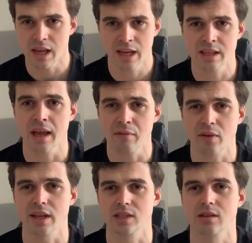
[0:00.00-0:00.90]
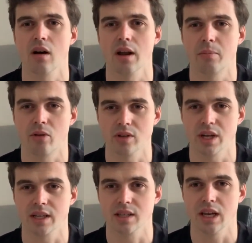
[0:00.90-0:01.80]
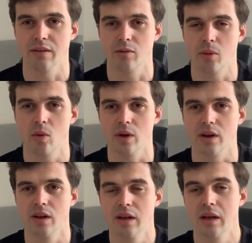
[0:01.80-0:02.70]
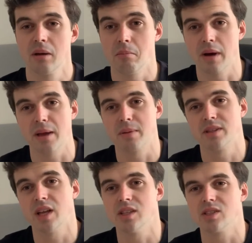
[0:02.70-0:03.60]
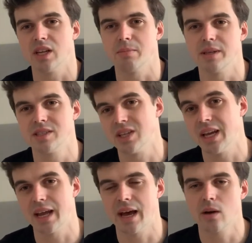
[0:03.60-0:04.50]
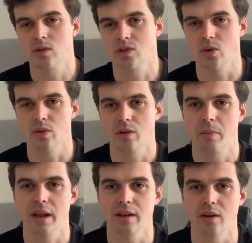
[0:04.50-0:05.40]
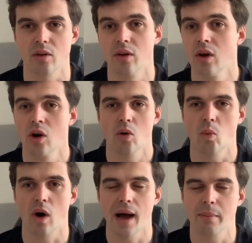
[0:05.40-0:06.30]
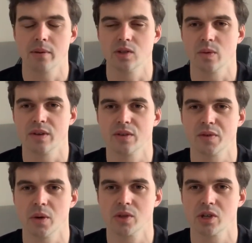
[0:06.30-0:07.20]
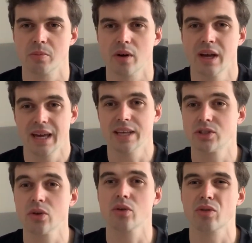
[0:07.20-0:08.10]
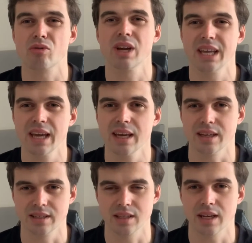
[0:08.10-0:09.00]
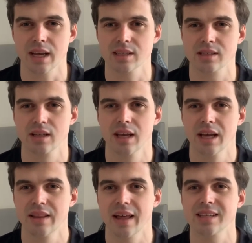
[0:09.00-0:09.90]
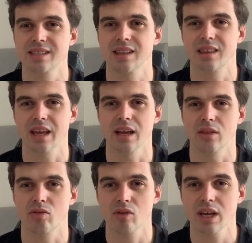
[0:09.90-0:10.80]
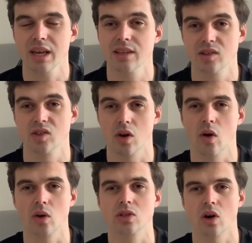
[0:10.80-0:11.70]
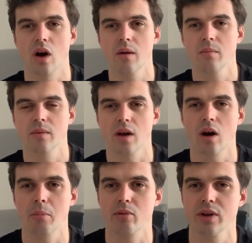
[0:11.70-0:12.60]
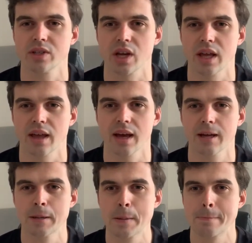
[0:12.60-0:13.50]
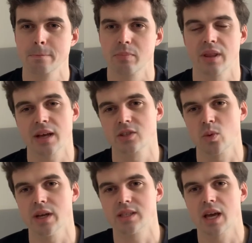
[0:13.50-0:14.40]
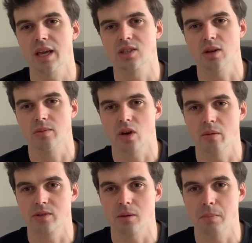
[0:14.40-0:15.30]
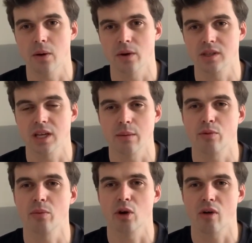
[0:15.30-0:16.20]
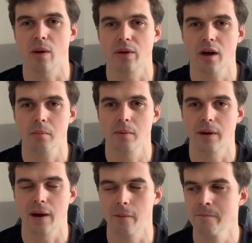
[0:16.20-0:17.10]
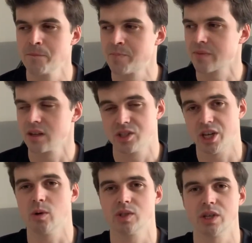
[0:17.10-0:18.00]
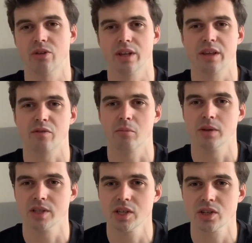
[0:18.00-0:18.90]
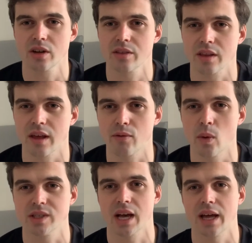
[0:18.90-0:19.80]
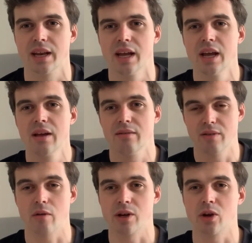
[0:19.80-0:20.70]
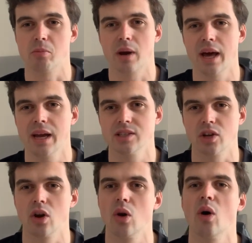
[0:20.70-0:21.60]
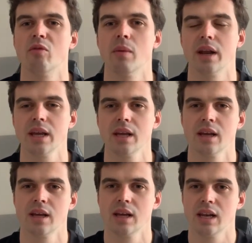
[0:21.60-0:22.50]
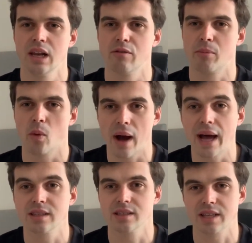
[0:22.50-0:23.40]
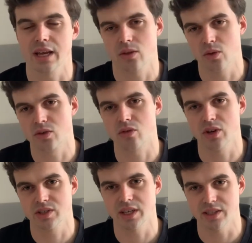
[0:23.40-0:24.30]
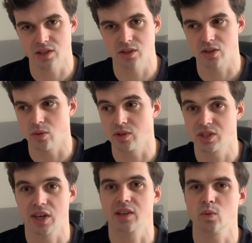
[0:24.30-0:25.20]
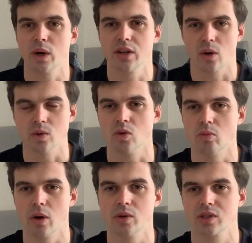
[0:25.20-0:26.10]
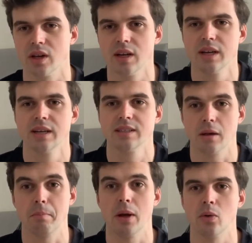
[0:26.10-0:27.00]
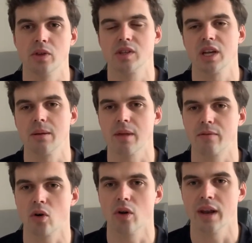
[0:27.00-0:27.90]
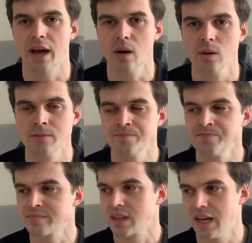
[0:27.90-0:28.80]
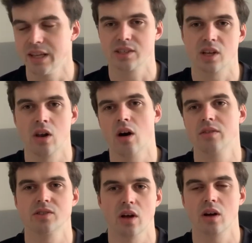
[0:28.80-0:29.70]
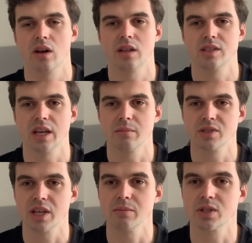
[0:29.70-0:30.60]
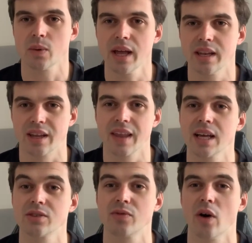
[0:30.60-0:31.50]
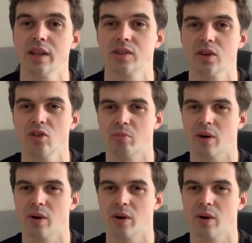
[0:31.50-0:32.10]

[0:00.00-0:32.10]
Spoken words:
He definitely started a project at Liverpool and may potentially be seeing it out soon, depending on what happens with his future. But it took 3 years, and that's the thing. 3 years is a long time. I appreciate that. But that's what it takes sometimes to build a team from the ground up. Now, Chelsea are in a different position. I think they've always had very good players and a lot of money. Liverpool had to take those 3 seasons, those 6 windows almost, to build the team they've got now. And it's the life cycle of the team seems to end. And that's fine too.